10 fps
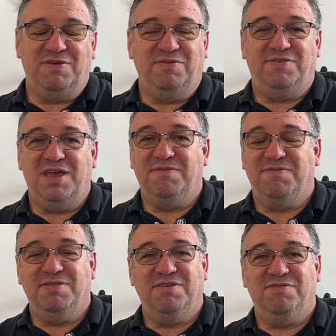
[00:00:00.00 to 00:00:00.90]
you stayed
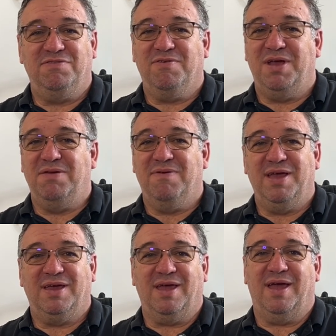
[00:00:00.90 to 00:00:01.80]
for this train
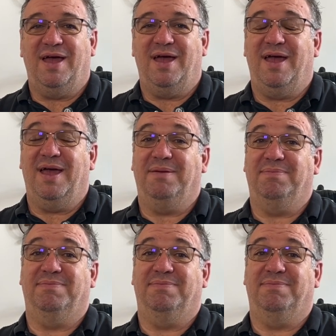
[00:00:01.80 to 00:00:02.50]
wreck, I